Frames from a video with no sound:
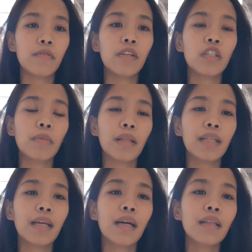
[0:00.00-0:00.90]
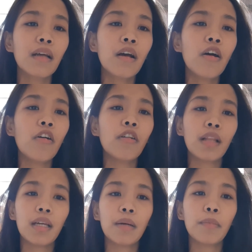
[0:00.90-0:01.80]
V-shape like that, or
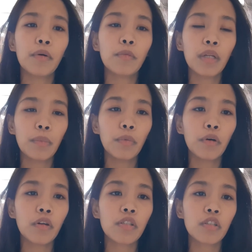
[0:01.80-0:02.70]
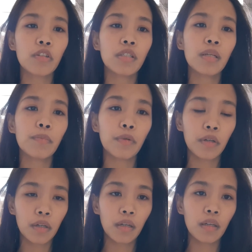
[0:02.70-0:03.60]
like with a buttons or
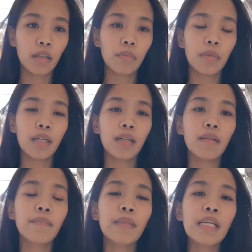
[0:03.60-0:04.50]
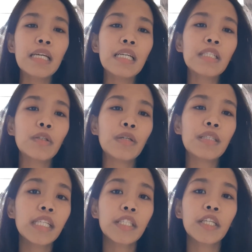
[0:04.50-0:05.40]
zipper in the middle, so
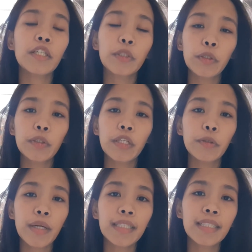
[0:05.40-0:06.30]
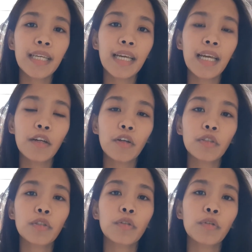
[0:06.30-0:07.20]
it's easier to do the dressing. And
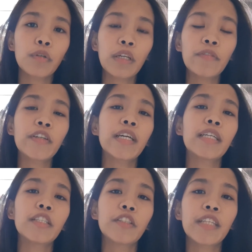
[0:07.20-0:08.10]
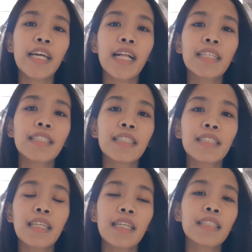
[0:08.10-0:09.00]
also if you're gonna do dialysis,
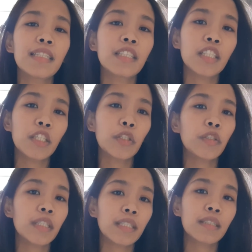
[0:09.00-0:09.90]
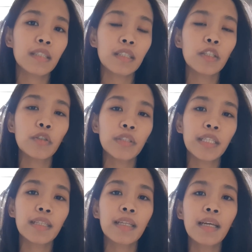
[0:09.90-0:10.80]
then it's easier to just use it.